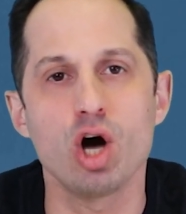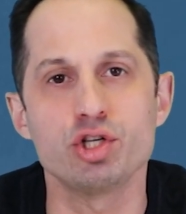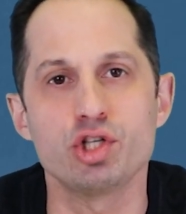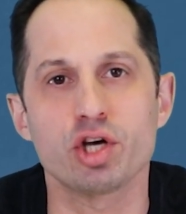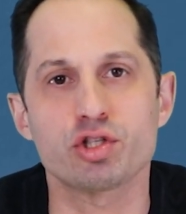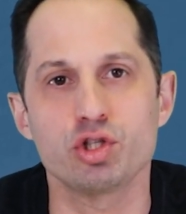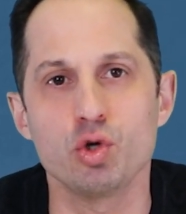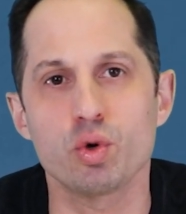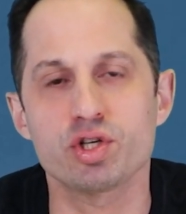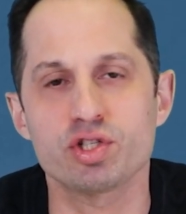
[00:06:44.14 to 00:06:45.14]
Adjust
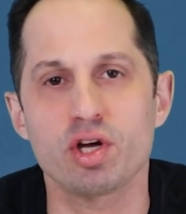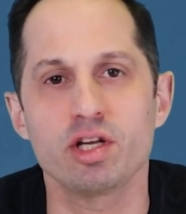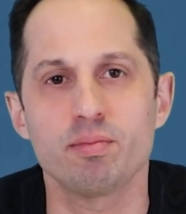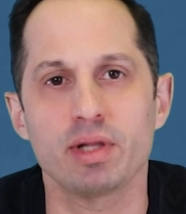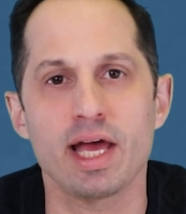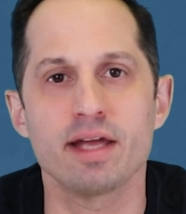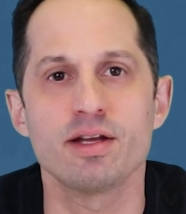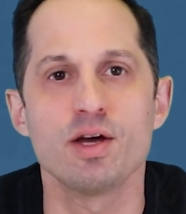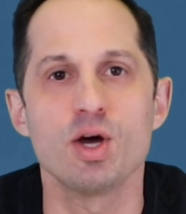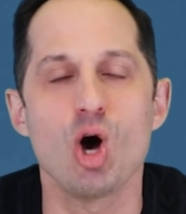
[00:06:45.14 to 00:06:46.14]
your study plan
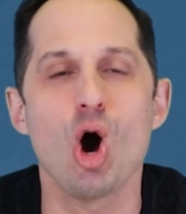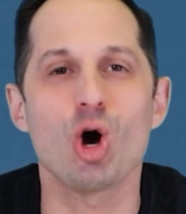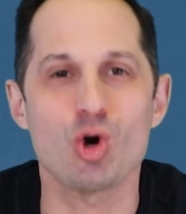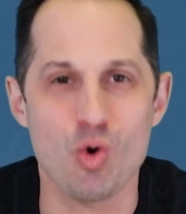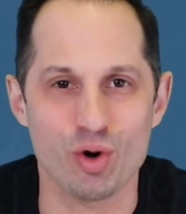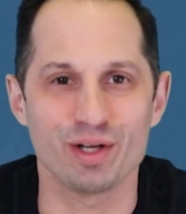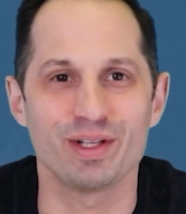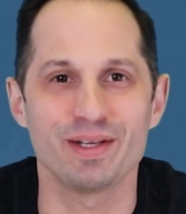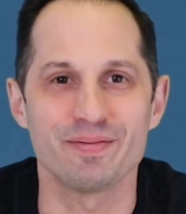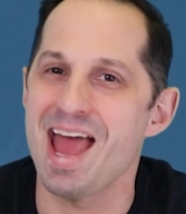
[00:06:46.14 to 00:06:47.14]
accordingly.
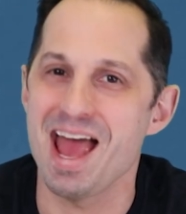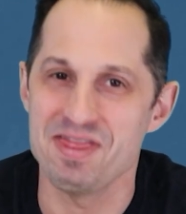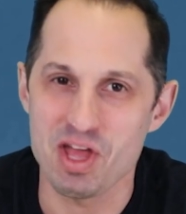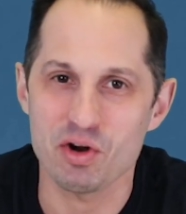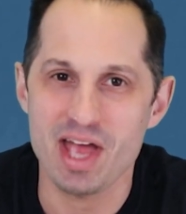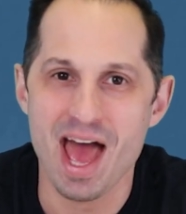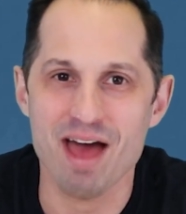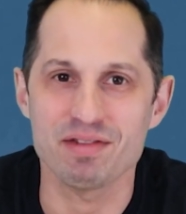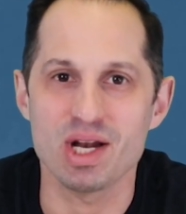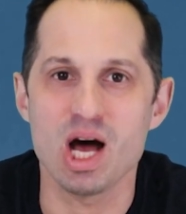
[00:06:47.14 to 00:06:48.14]
And there you
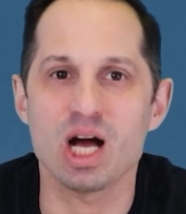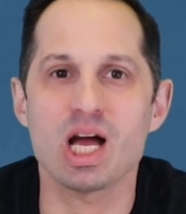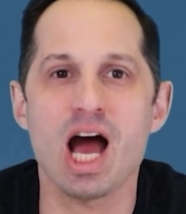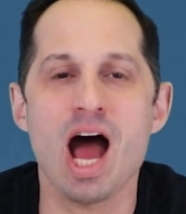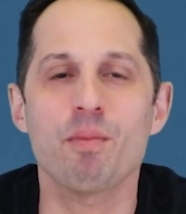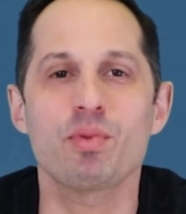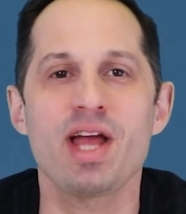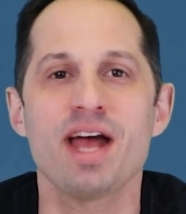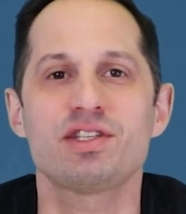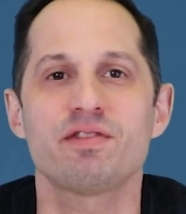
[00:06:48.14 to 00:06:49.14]
have it, a
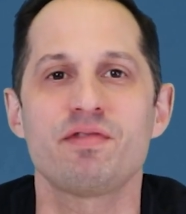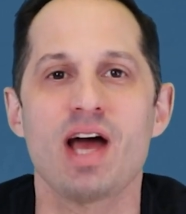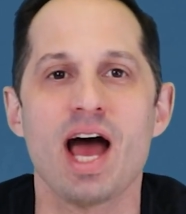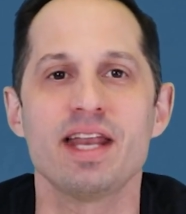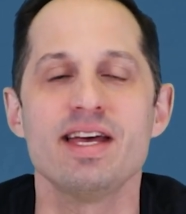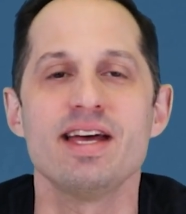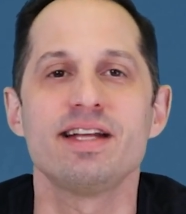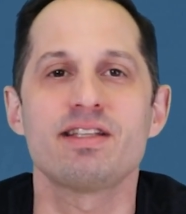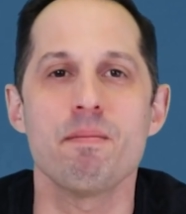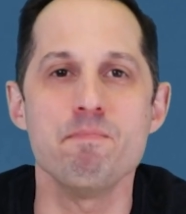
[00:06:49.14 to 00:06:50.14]
comprehensive guide
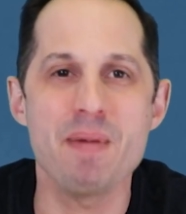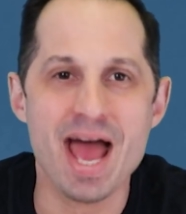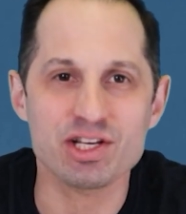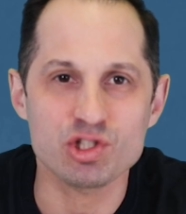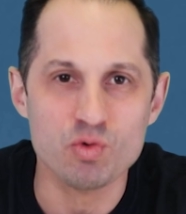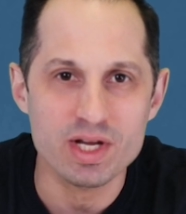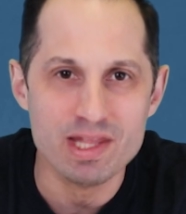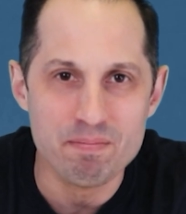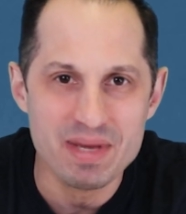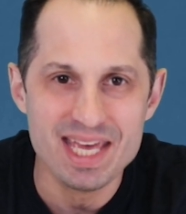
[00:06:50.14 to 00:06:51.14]
to mastering
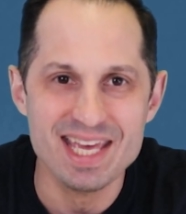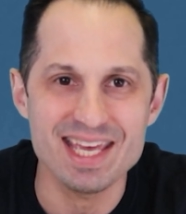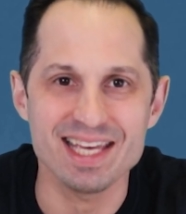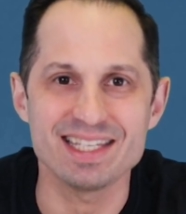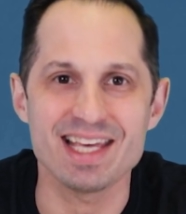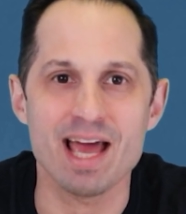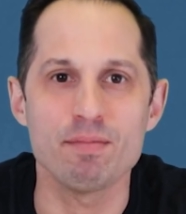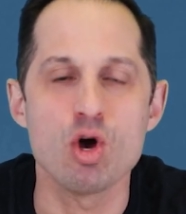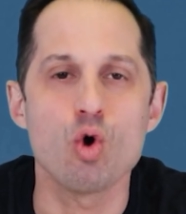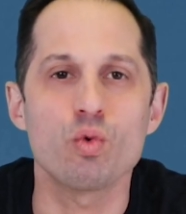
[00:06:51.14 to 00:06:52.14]
the P E exam
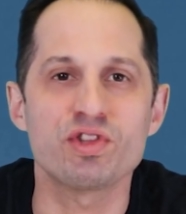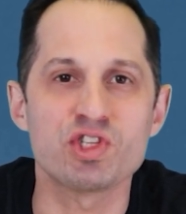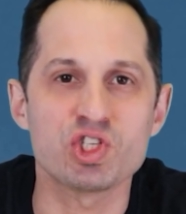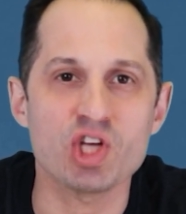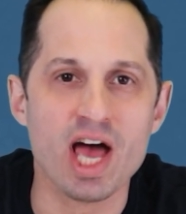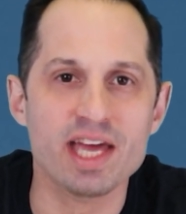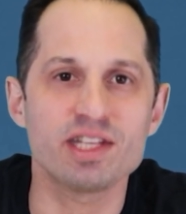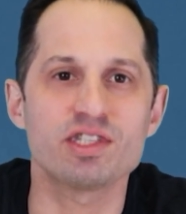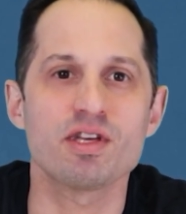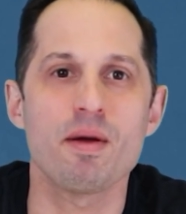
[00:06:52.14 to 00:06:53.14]
with
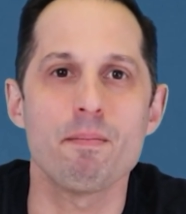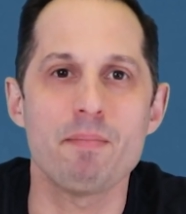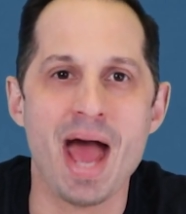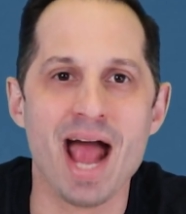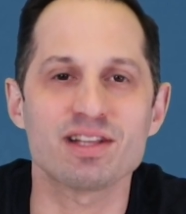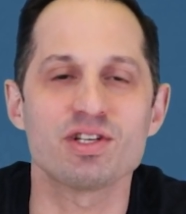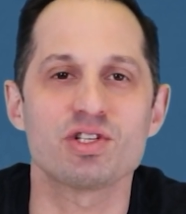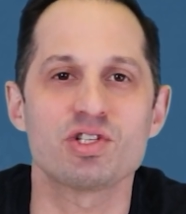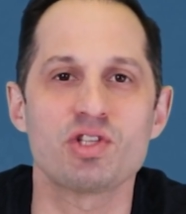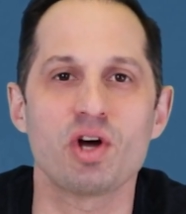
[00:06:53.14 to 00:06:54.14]
science-backed
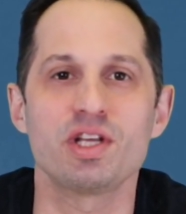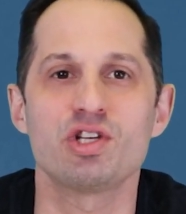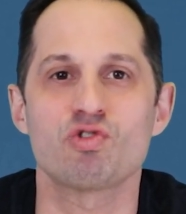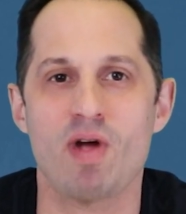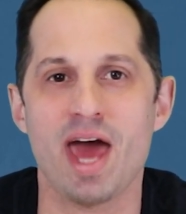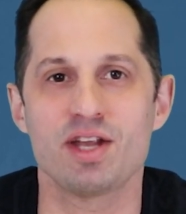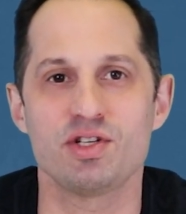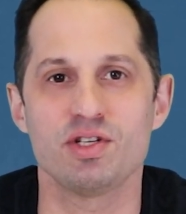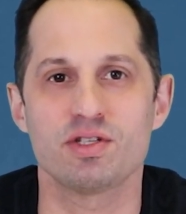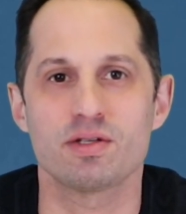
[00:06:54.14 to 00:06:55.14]
study
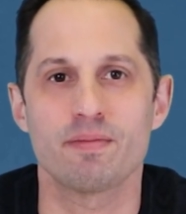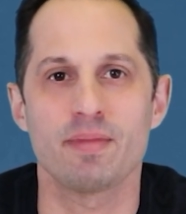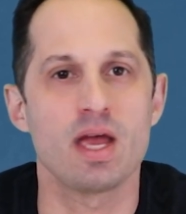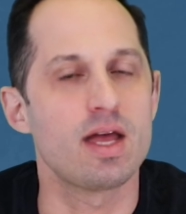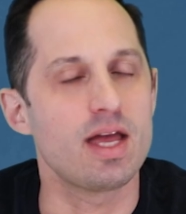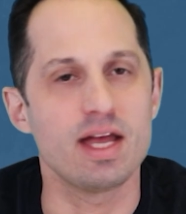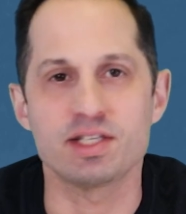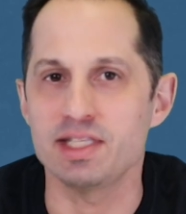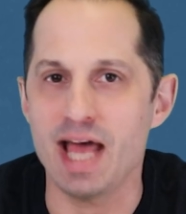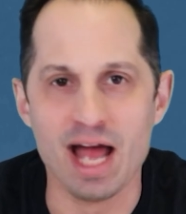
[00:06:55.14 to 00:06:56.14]
strategies.
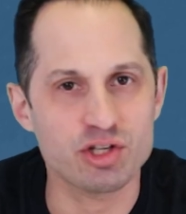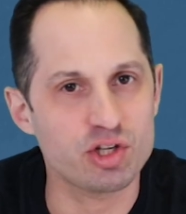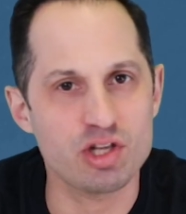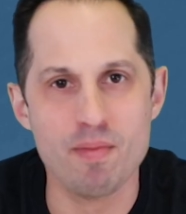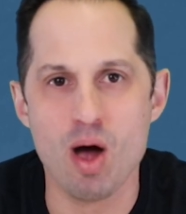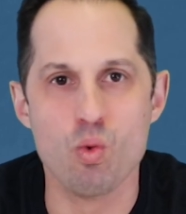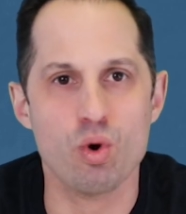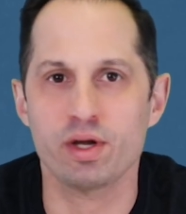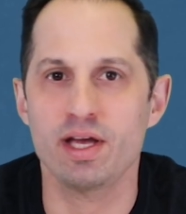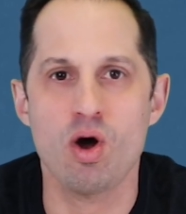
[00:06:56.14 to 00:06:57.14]
It's not just about
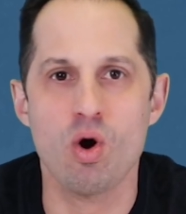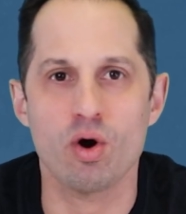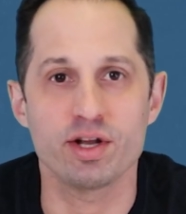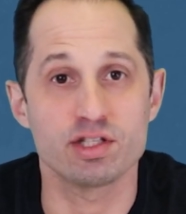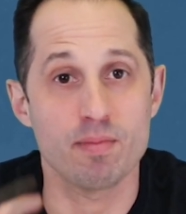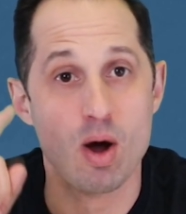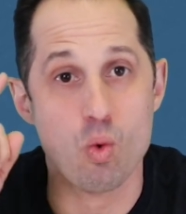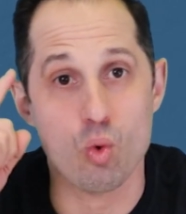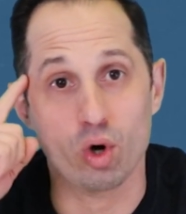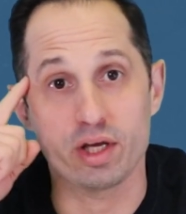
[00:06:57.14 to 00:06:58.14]
working hard, it's
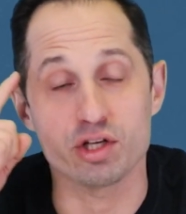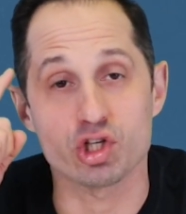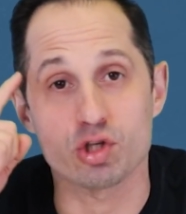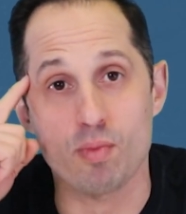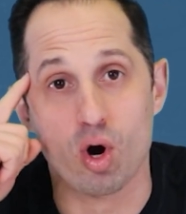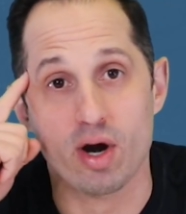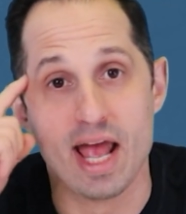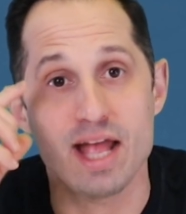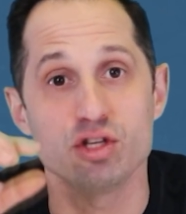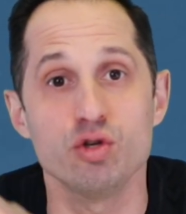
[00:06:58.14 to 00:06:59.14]
about working smart
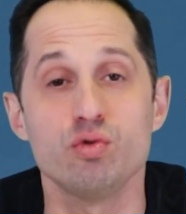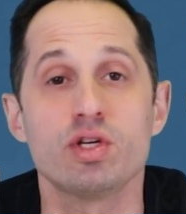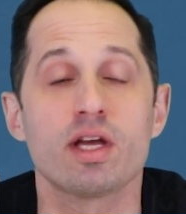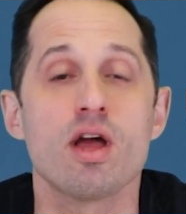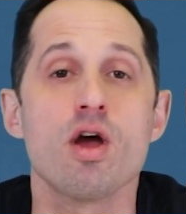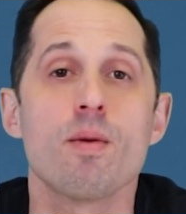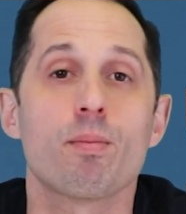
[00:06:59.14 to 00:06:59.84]
and using